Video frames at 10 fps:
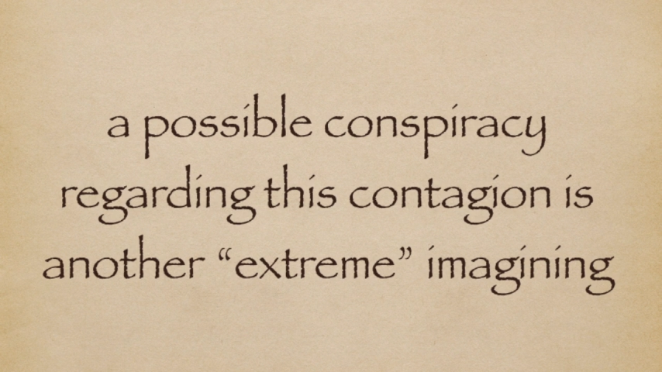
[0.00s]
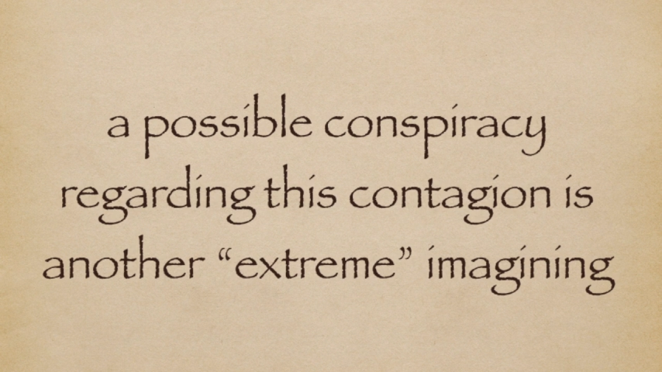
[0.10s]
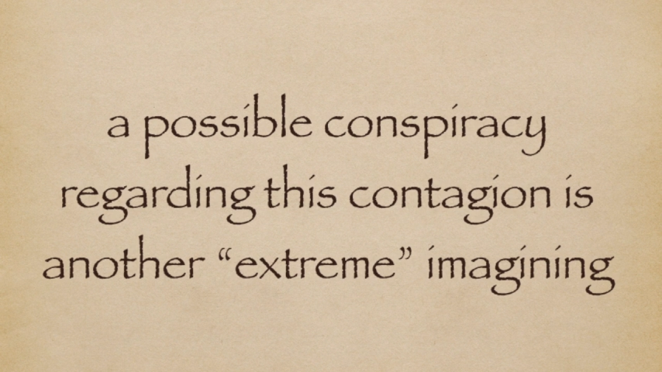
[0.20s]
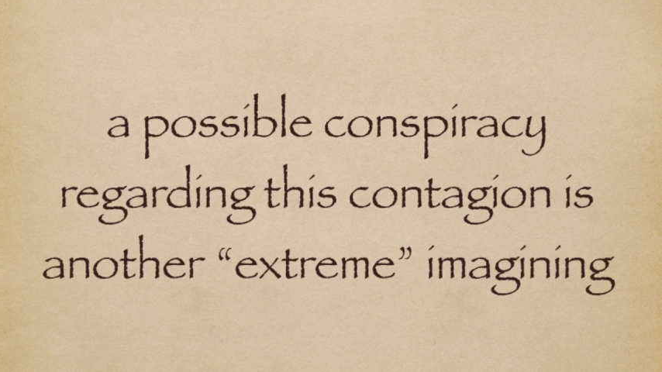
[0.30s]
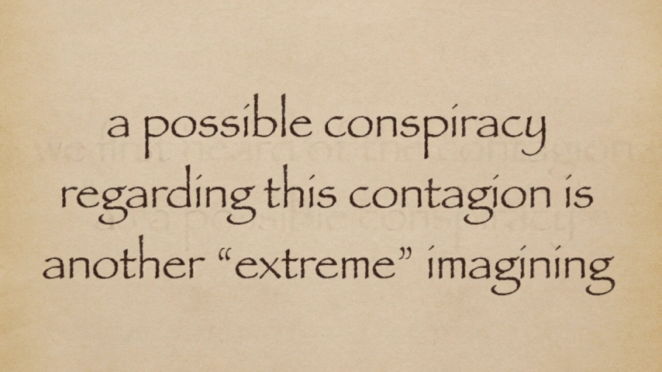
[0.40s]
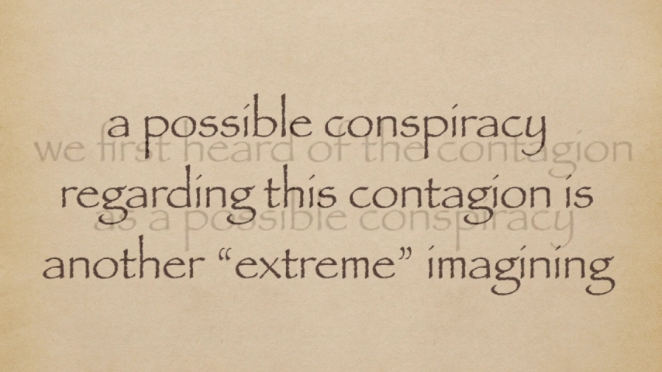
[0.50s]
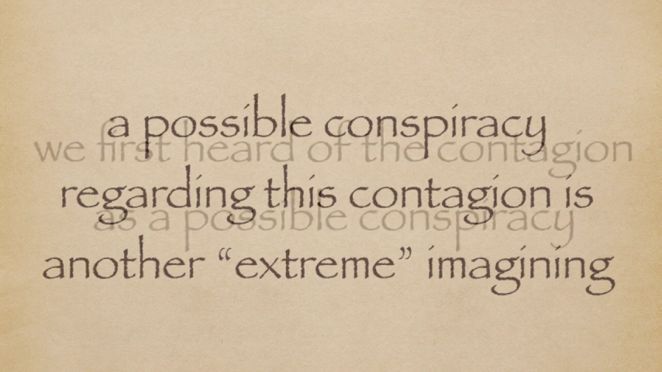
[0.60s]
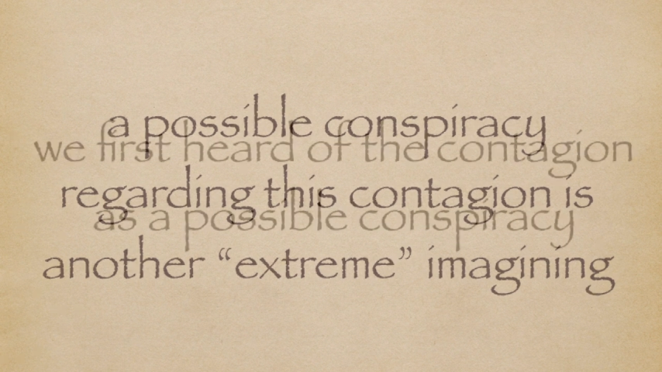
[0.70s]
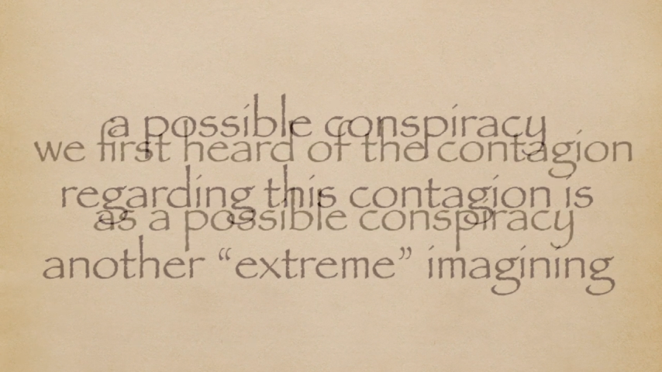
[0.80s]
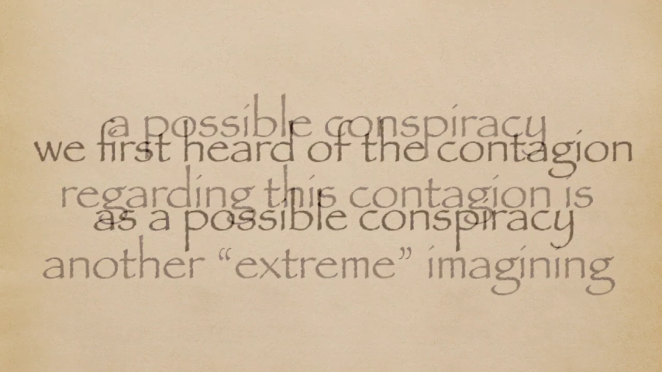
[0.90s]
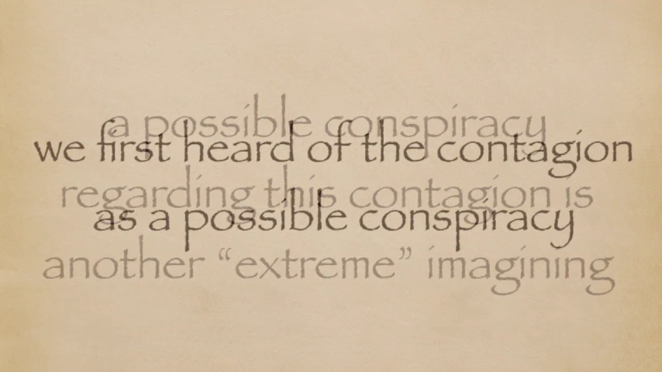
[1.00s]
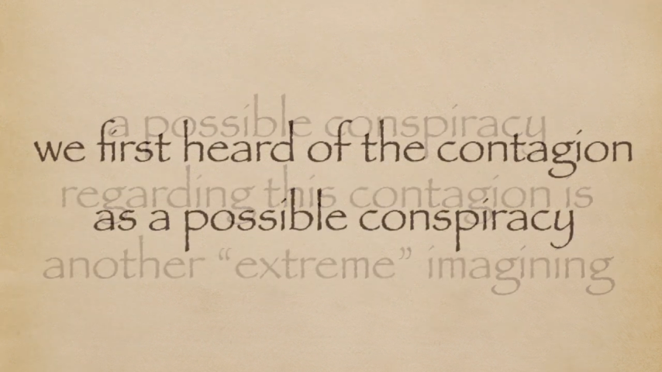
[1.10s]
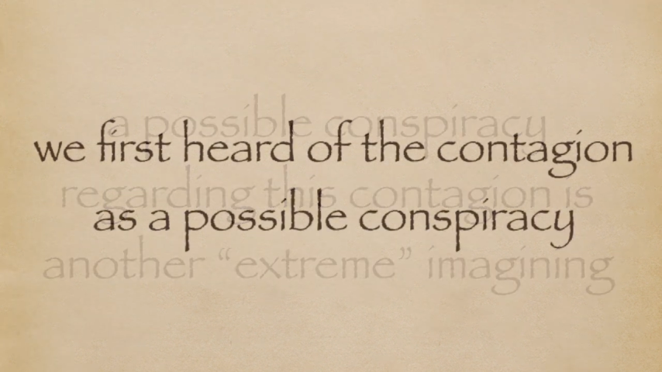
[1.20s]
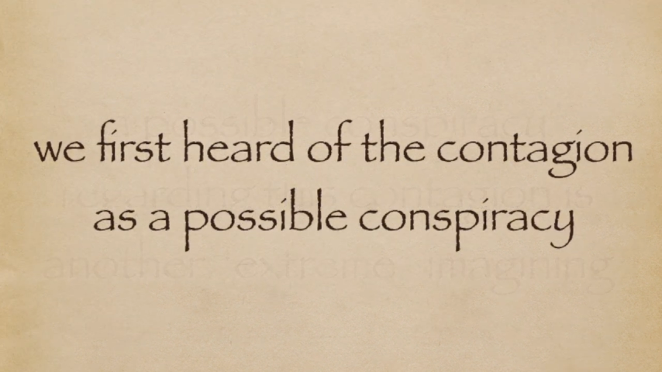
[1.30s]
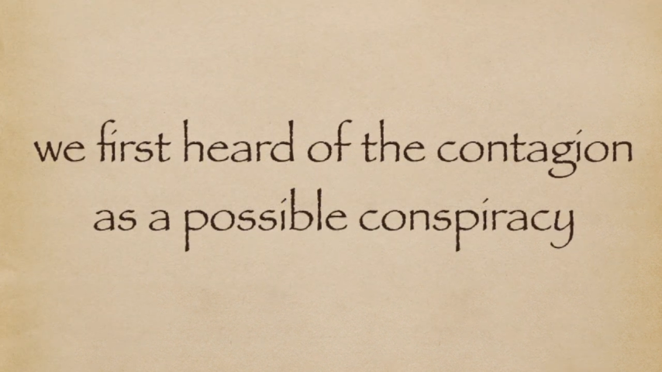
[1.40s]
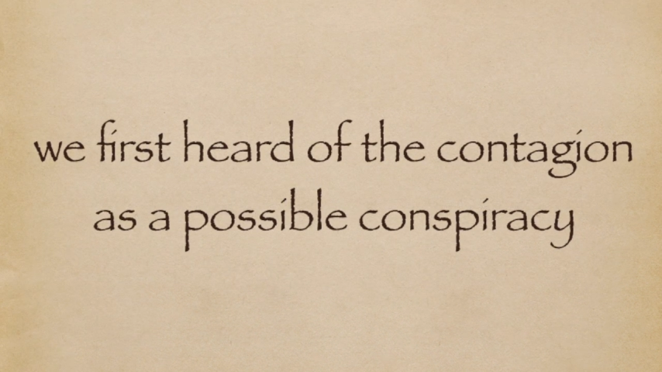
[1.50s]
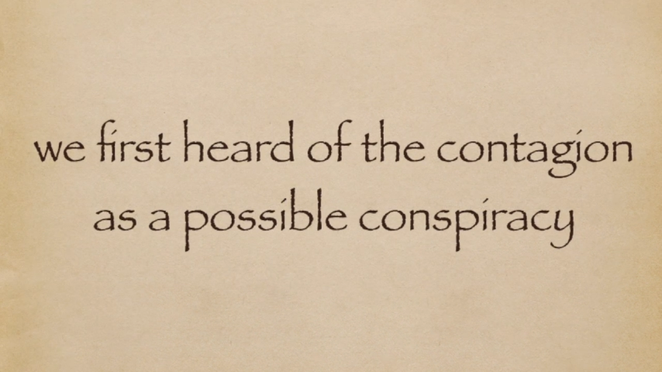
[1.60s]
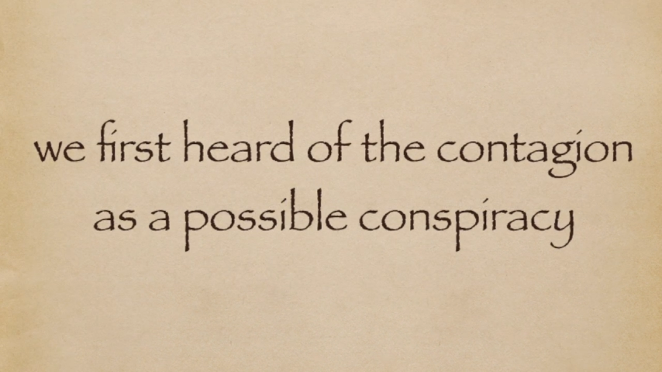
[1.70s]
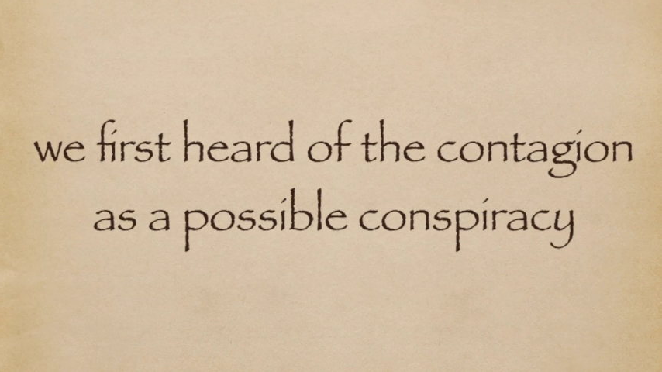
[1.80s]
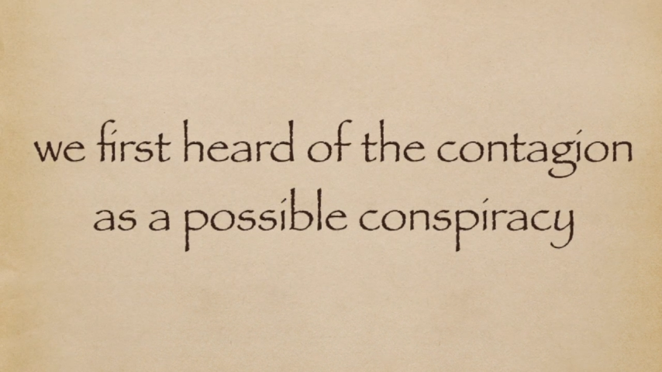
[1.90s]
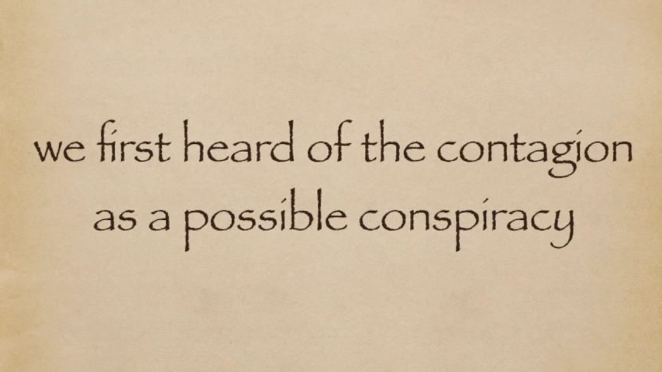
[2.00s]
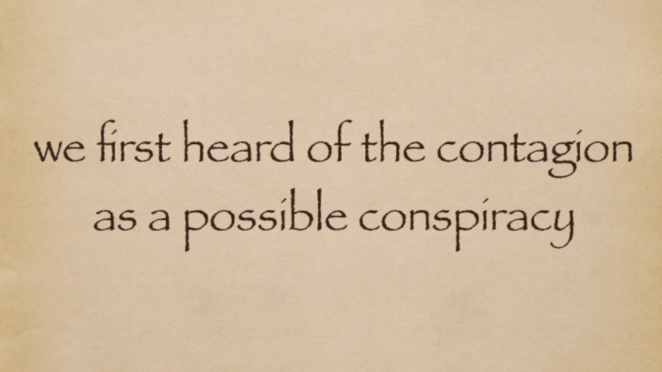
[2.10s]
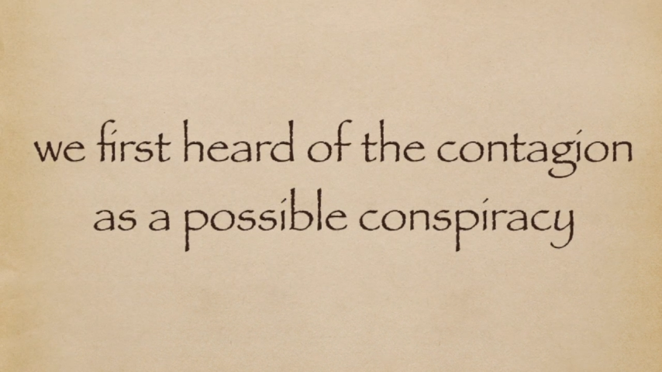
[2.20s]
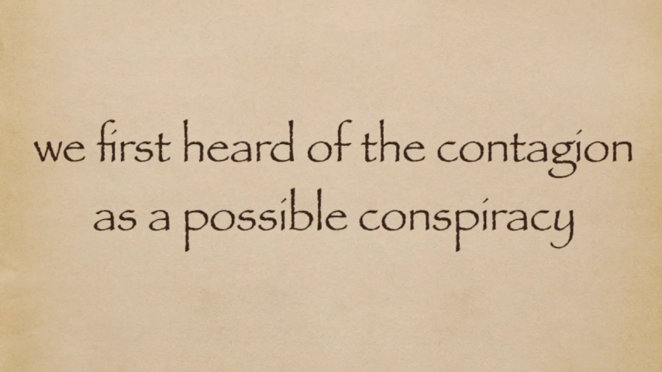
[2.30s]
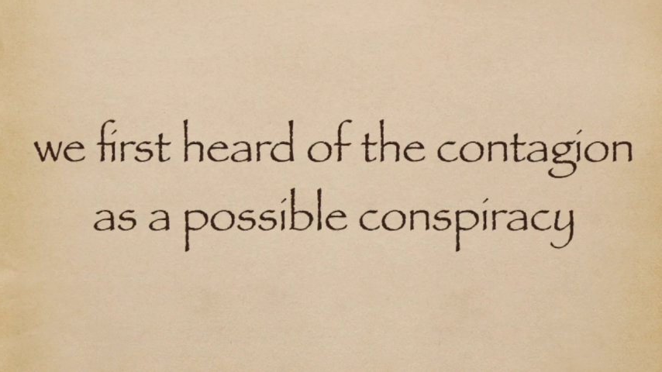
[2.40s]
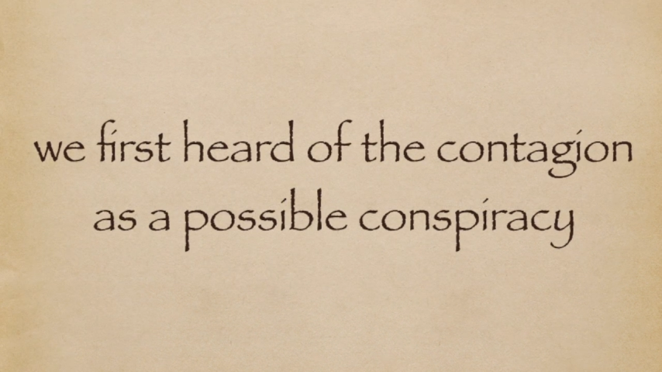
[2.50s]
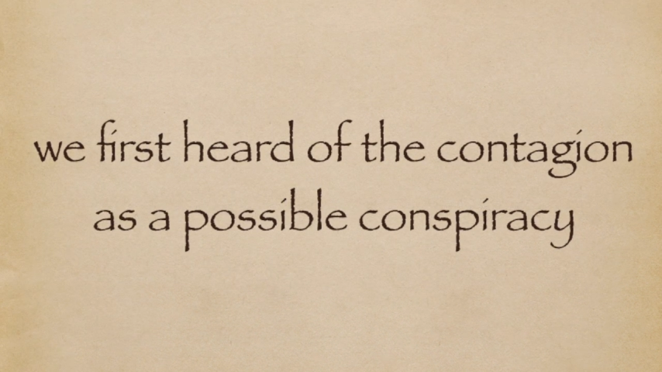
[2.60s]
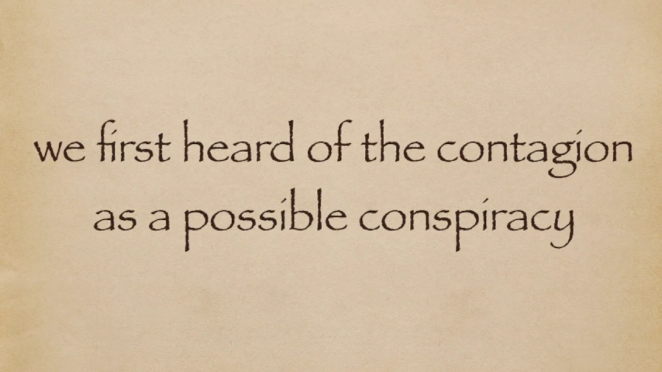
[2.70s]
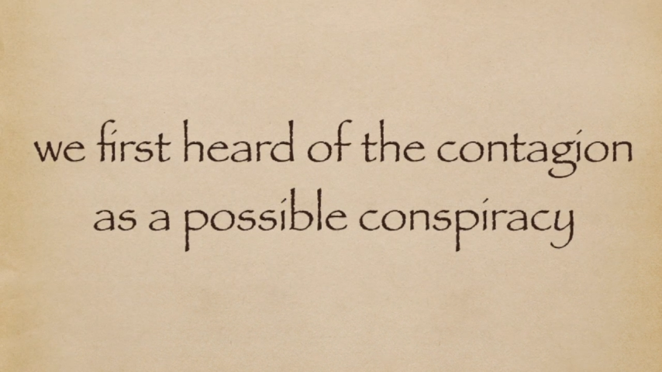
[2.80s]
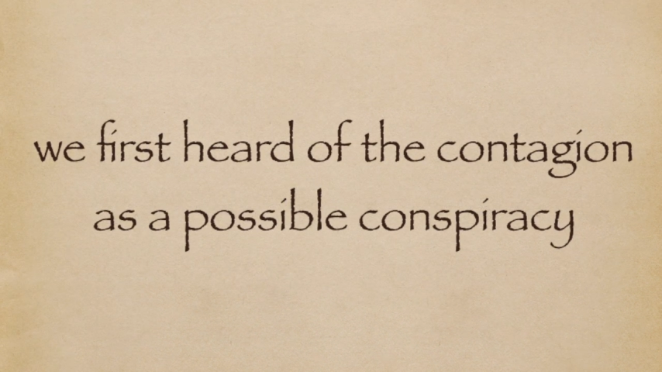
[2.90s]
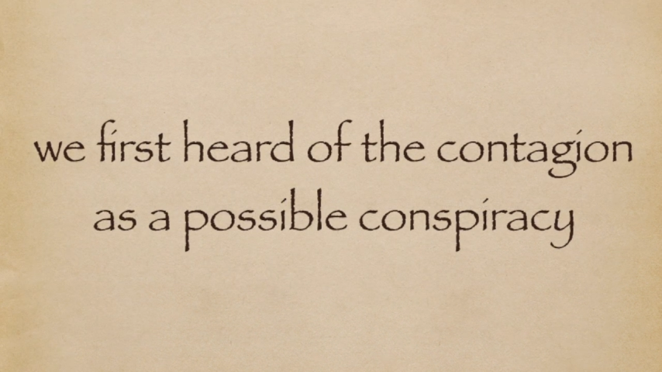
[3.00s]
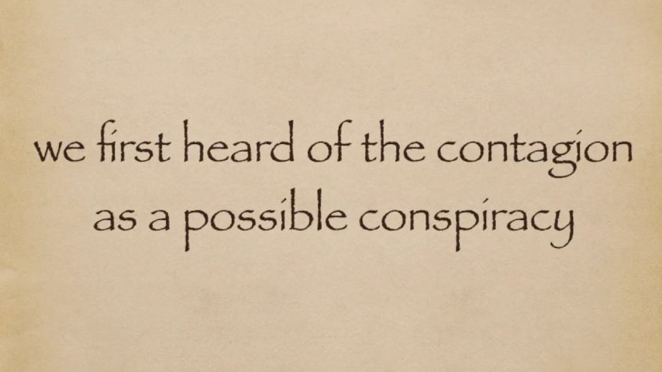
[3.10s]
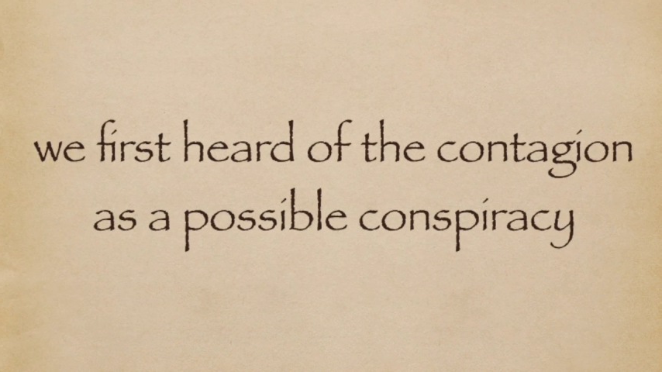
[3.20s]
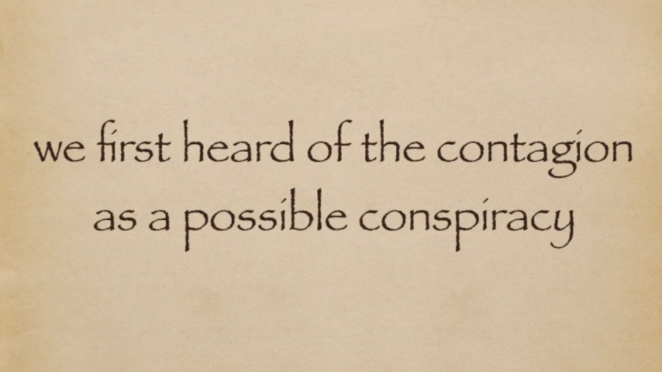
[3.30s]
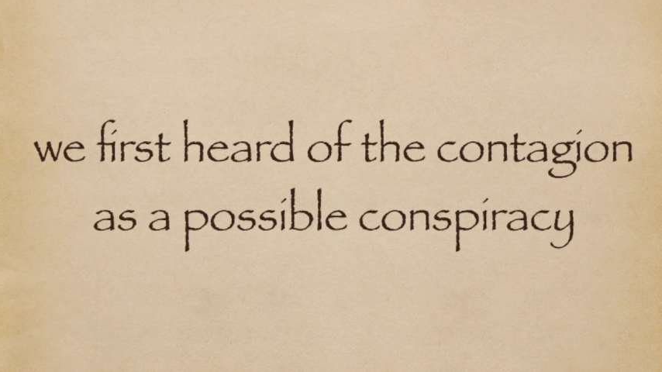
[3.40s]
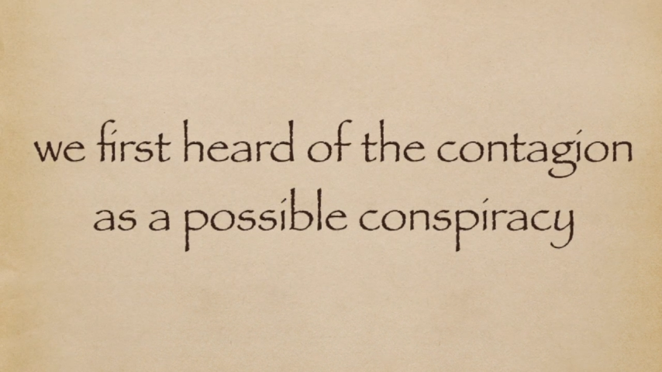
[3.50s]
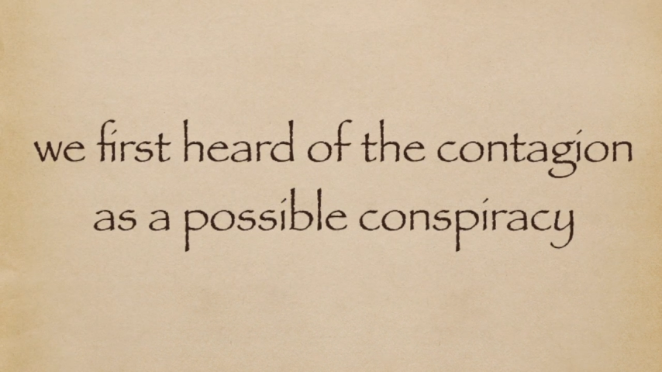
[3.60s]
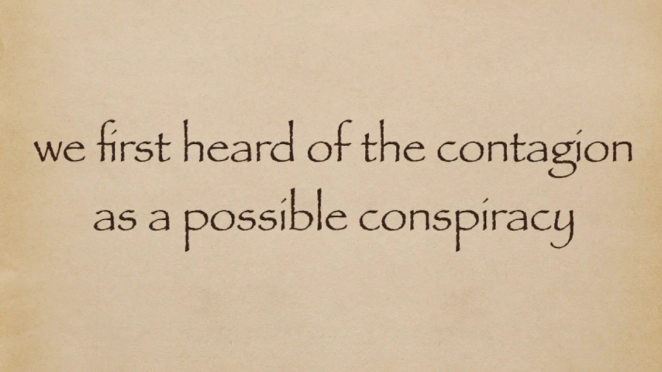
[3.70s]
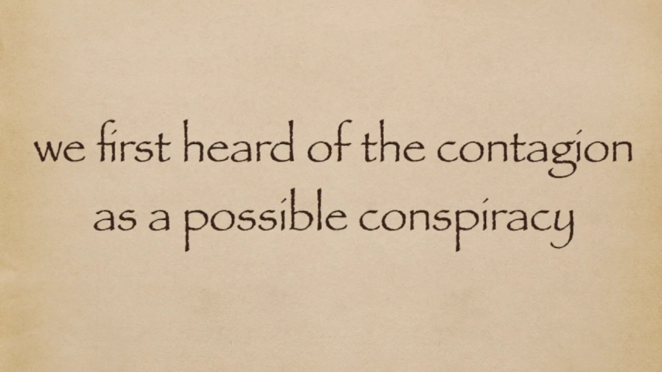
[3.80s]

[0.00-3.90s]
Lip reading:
[unreadable: no face in view]